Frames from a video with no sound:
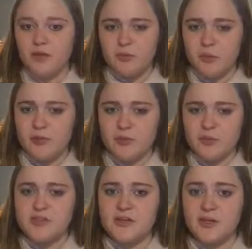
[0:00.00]
remember the
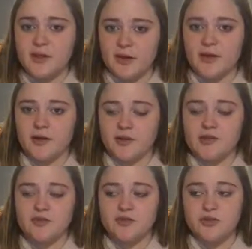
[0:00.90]
material better,
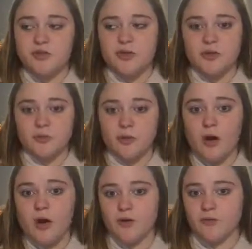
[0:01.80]
because usually when you're
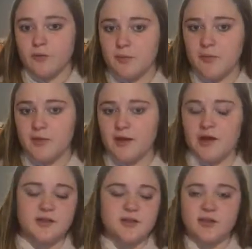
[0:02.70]
wrong, you remember that,
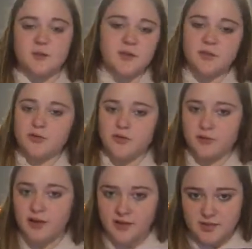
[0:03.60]
because a lot of people
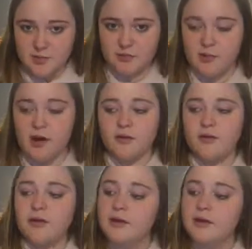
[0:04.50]
don't like to be wrong.